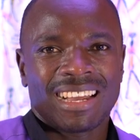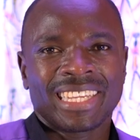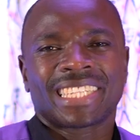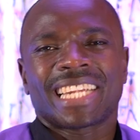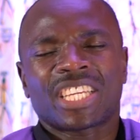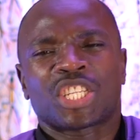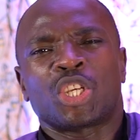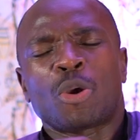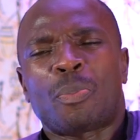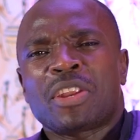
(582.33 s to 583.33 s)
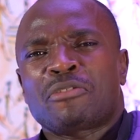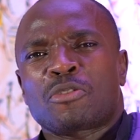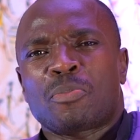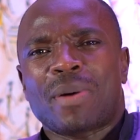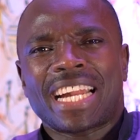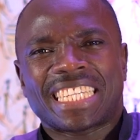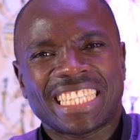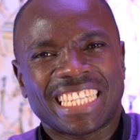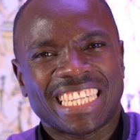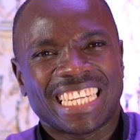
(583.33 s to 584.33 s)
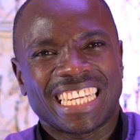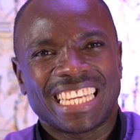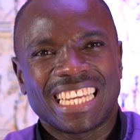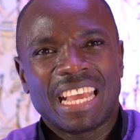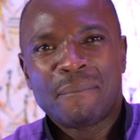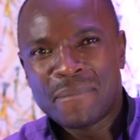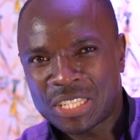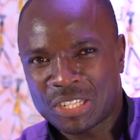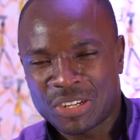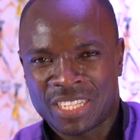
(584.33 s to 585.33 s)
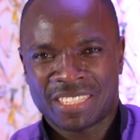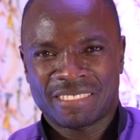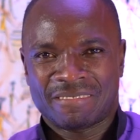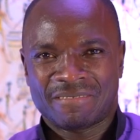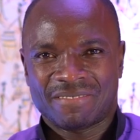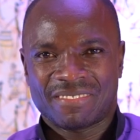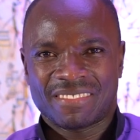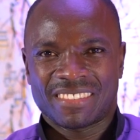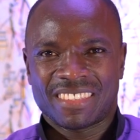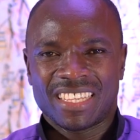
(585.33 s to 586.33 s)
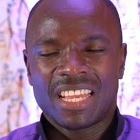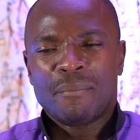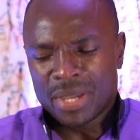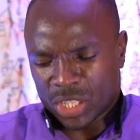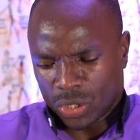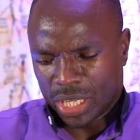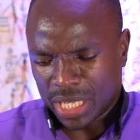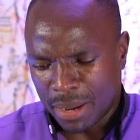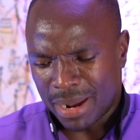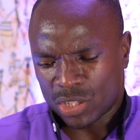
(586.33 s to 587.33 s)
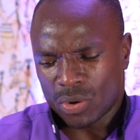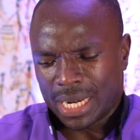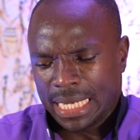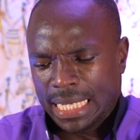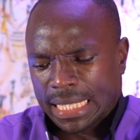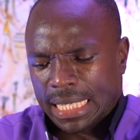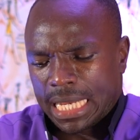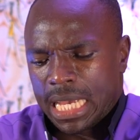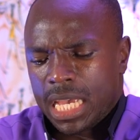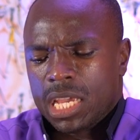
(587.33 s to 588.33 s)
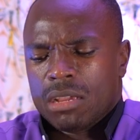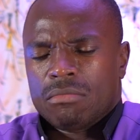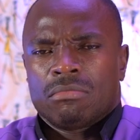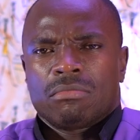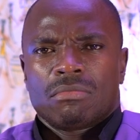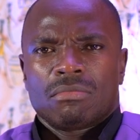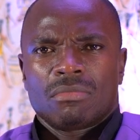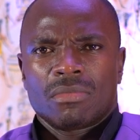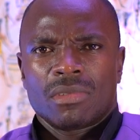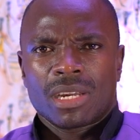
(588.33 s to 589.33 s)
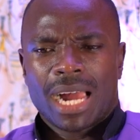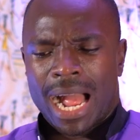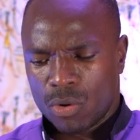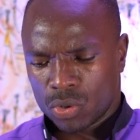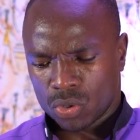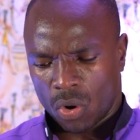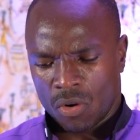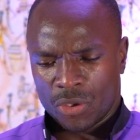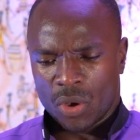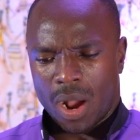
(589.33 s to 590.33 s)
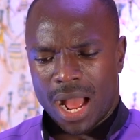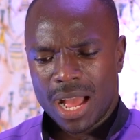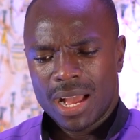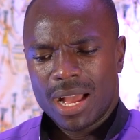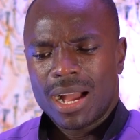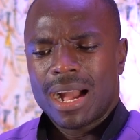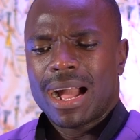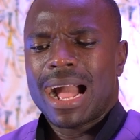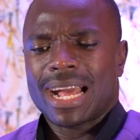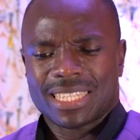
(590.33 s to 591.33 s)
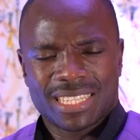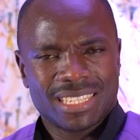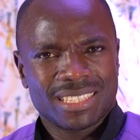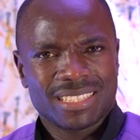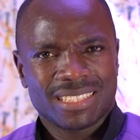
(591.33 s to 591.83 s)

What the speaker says: He touched your painful part. Mention them as you are releasing him out of your heart.